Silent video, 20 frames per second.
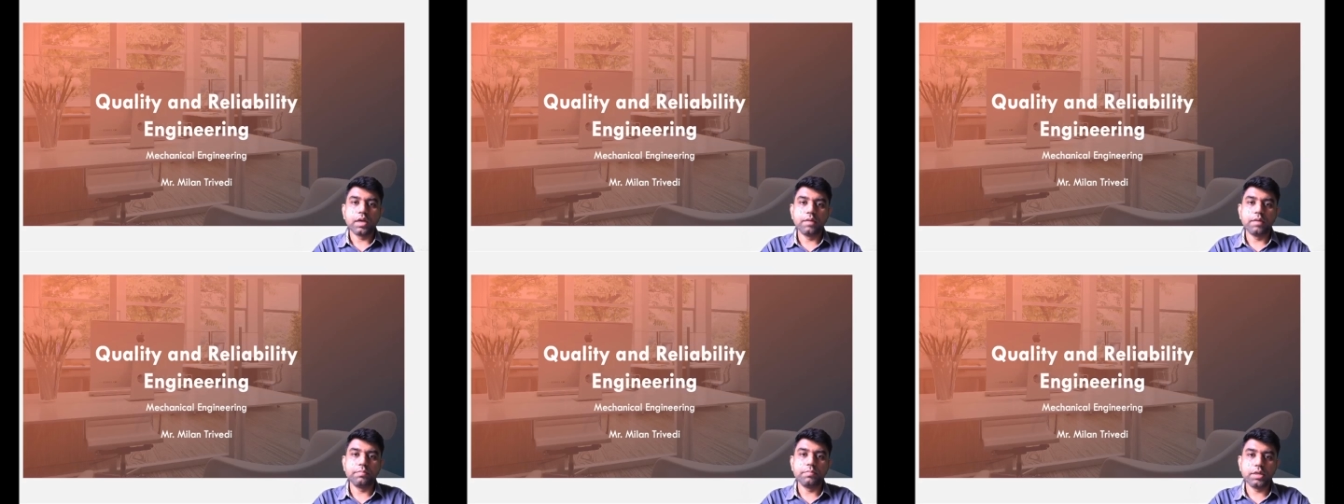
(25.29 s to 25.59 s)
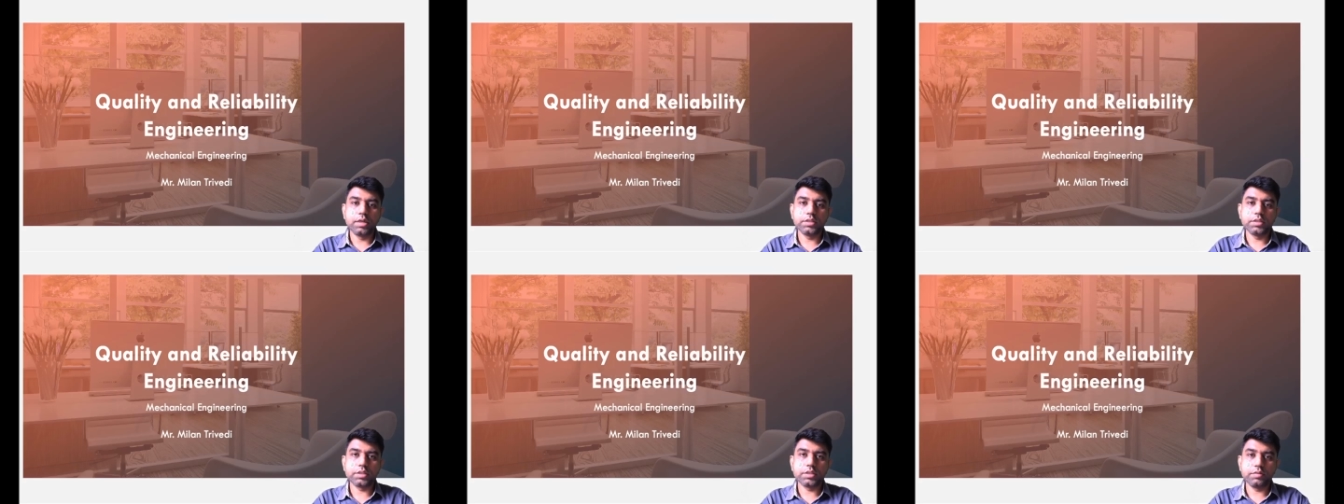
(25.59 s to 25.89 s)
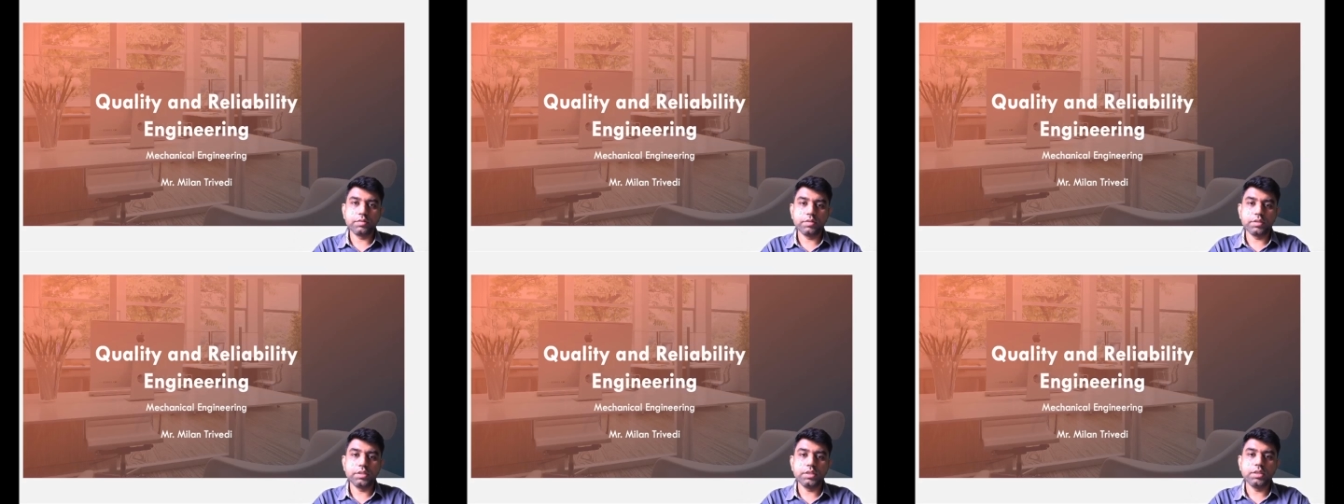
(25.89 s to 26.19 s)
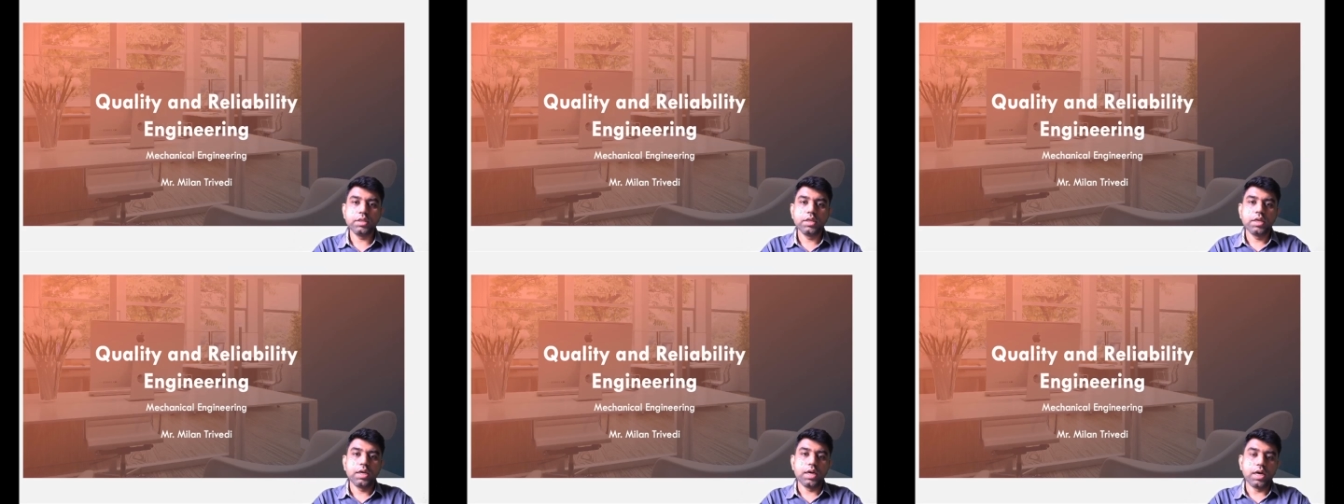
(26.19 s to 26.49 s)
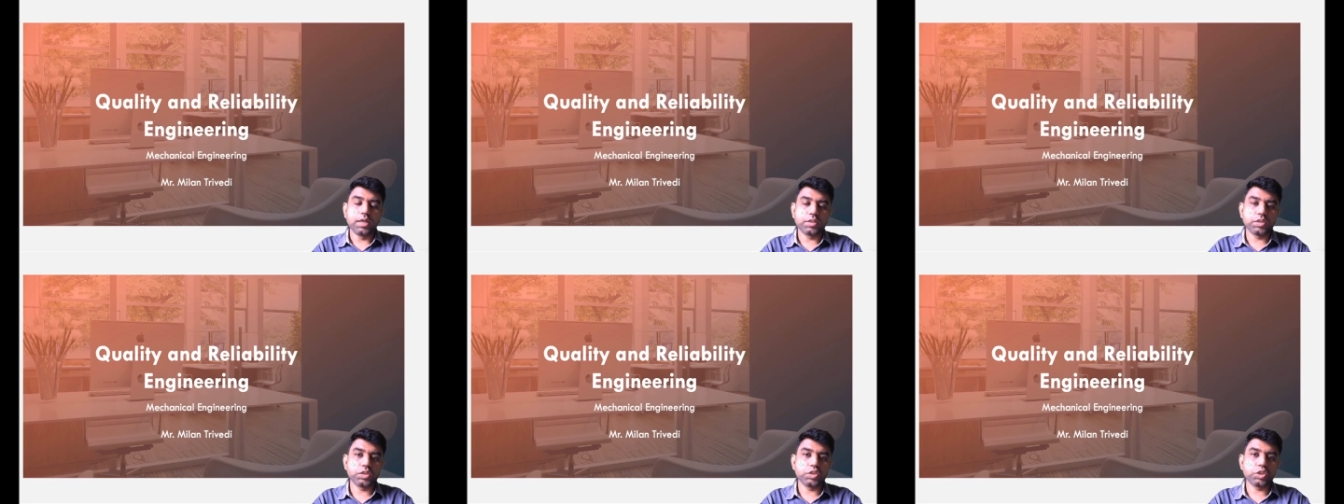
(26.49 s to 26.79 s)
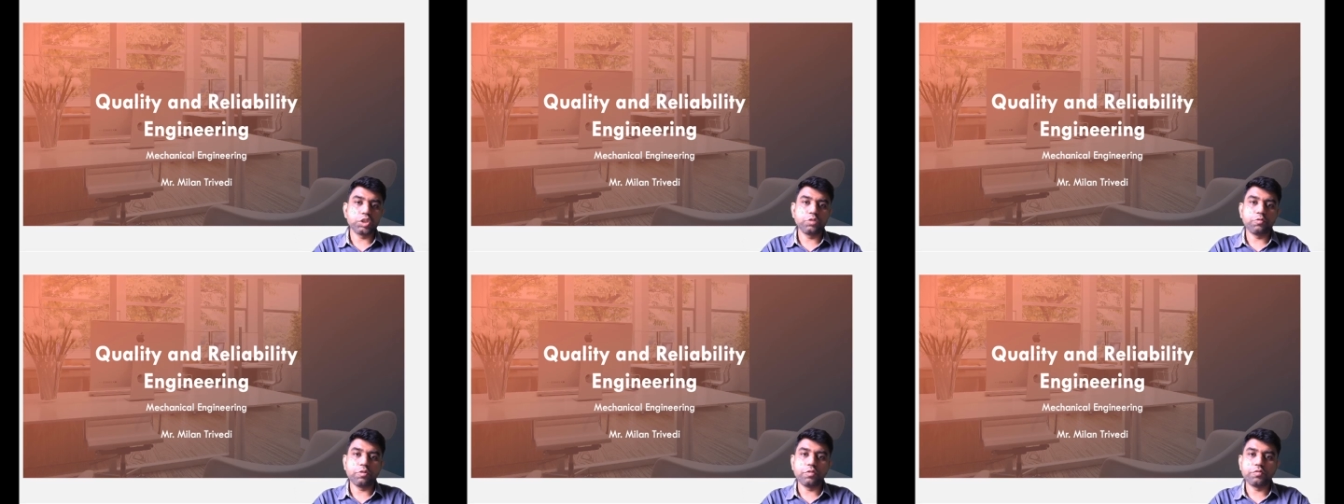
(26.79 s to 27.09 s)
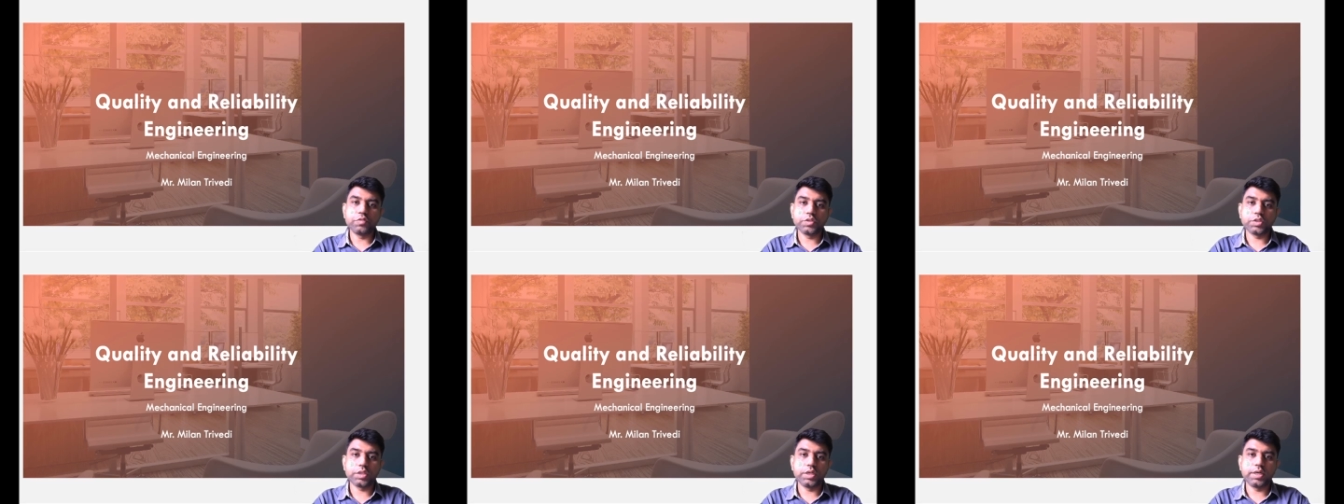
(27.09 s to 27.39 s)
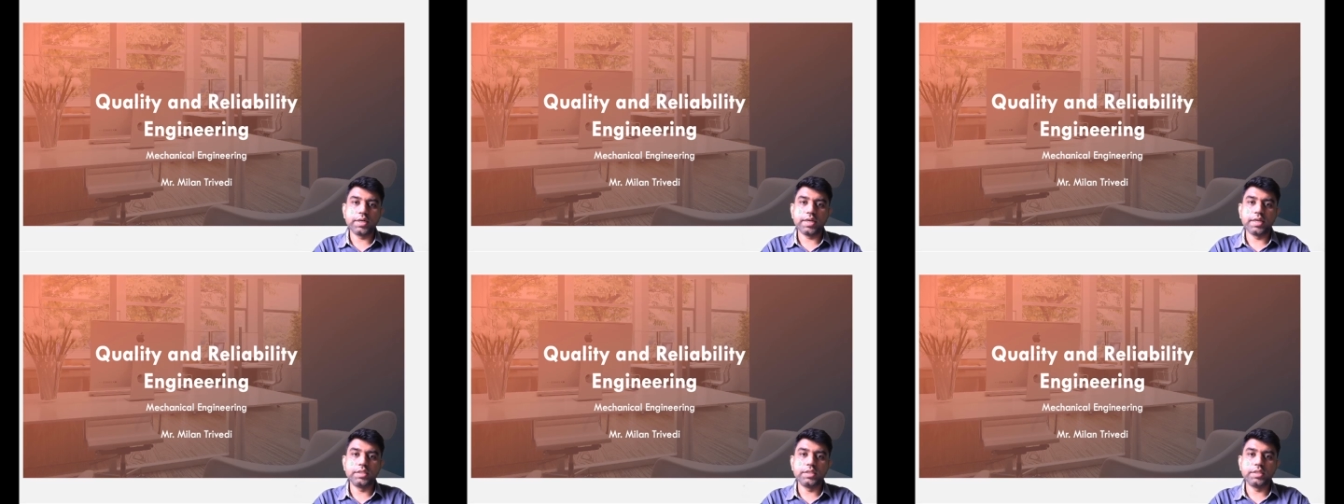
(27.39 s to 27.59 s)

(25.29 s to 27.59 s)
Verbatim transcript: I am Milan Trivedi, Assistant Professor at